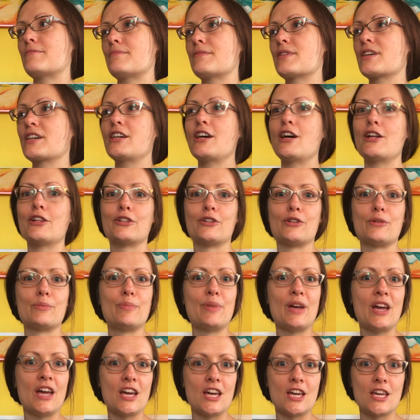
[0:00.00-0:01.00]
color
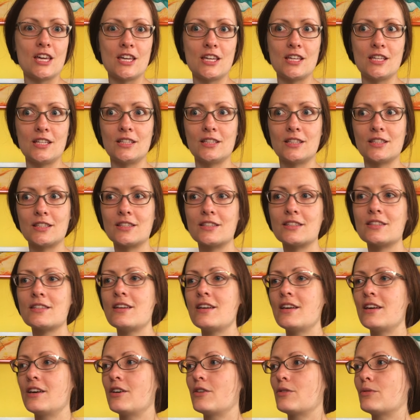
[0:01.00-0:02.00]
paints,
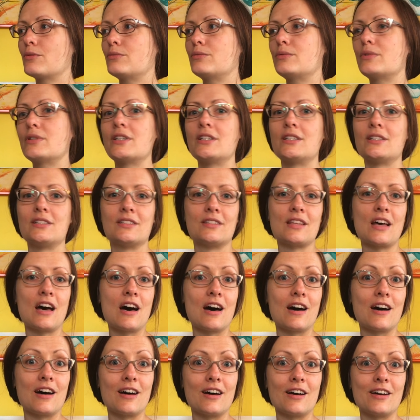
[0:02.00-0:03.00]
what is
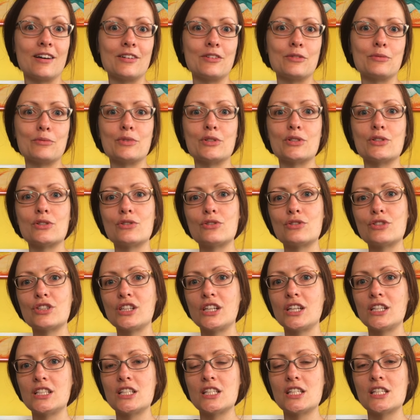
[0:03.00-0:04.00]
hot, what's
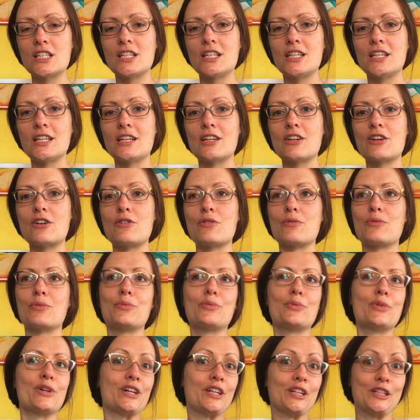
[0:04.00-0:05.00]
trending,
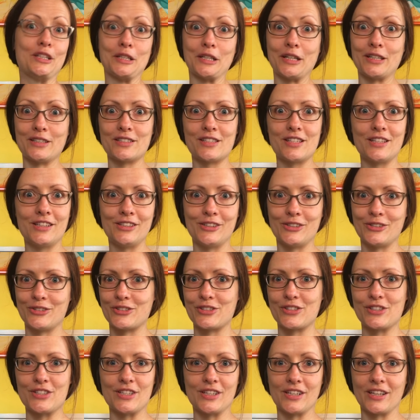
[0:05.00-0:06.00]
what not to use
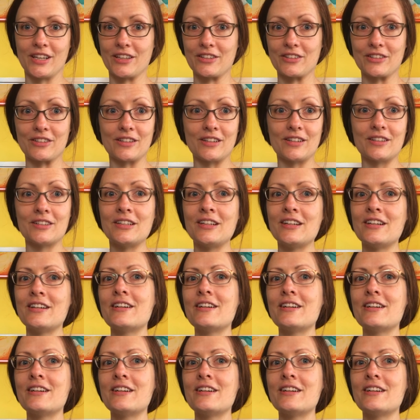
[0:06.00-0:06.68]
together.